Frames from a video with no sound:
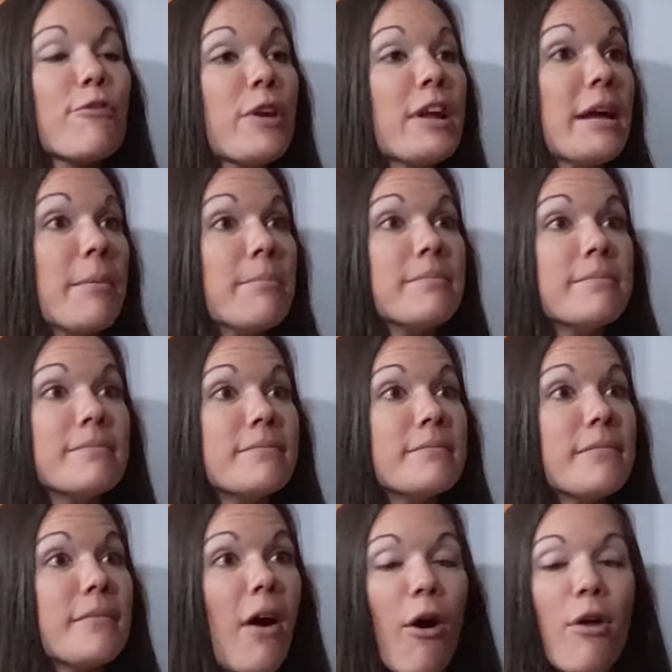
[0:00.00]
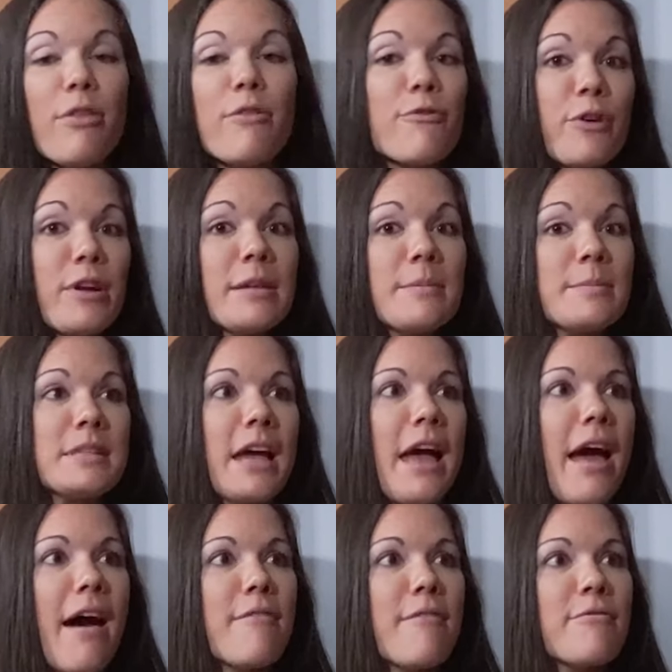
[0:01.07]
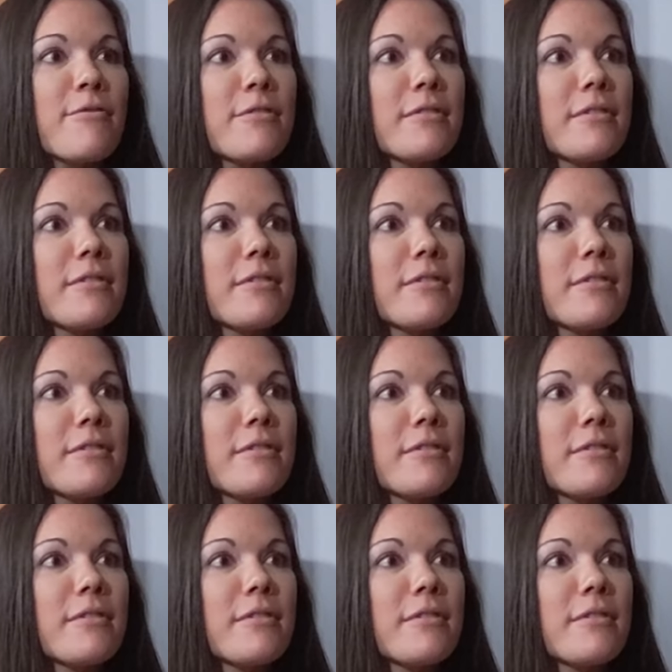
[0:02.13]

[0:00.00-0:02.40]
Freedom. All the freedoms I have.